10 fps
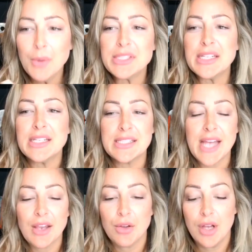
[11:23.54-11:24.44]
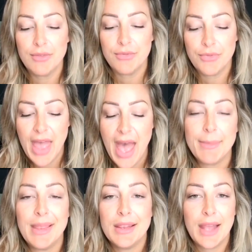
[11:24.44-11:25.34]
I was in the cycle of the
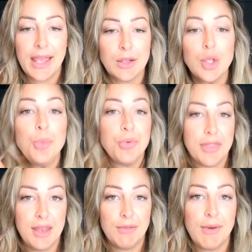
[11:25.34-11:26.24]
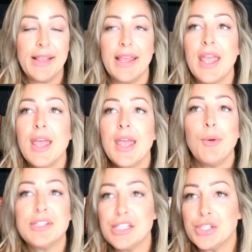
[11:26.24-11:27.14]
habit, like loop with it, right? Like
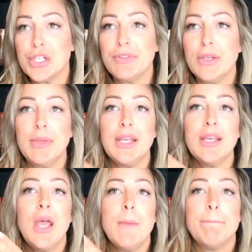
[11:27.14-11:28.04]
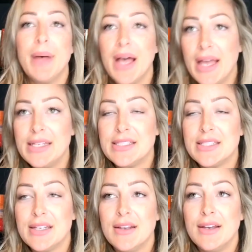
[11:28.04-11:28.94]
it wasn't serving me, but
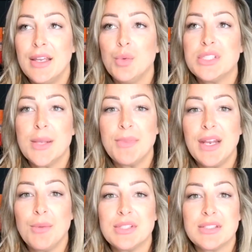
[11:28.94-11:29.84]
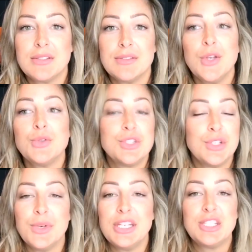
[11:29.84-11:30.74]
it was something I was used
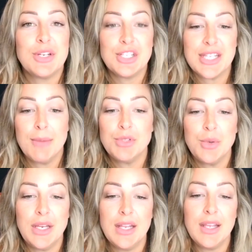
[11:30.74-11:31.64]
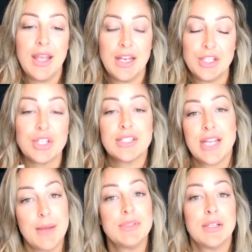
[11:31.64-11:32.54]
to doing. So I just kept doing it. And it took
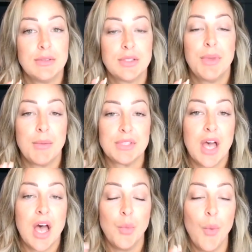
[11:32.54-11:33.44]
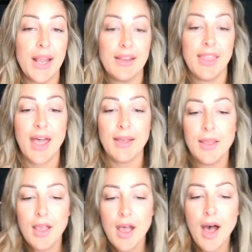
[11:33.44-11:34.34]
time to be able to unwind that.